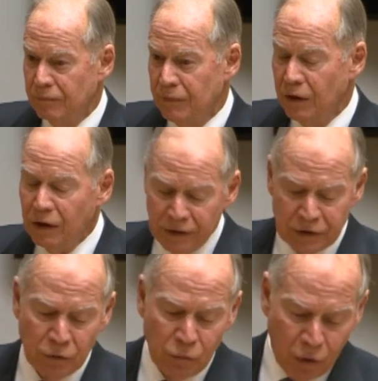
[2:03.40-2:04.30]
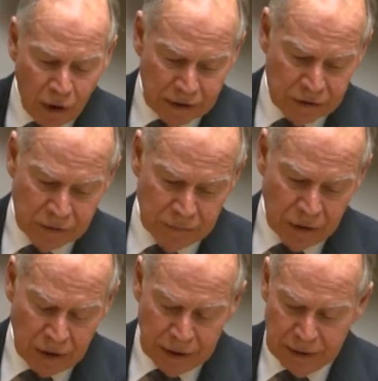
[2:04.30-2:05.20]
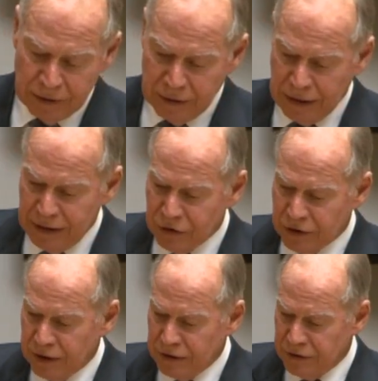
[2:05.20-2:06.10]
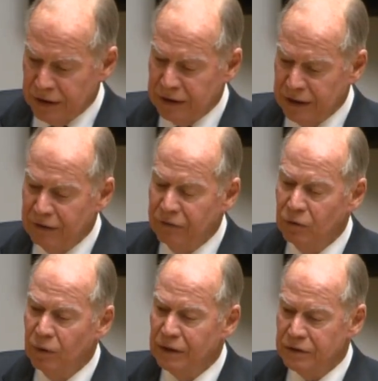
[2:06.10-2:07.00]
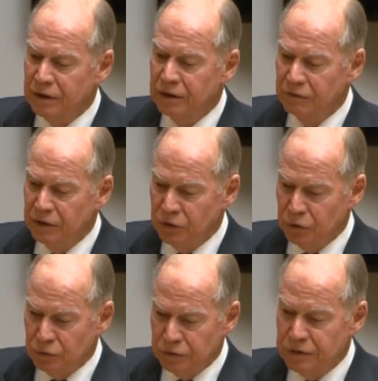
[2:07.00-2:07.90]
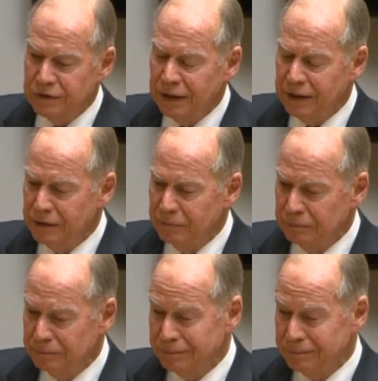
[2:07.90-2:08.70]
And I've had to write to my aged care sector, everyone as individuals, and say to them,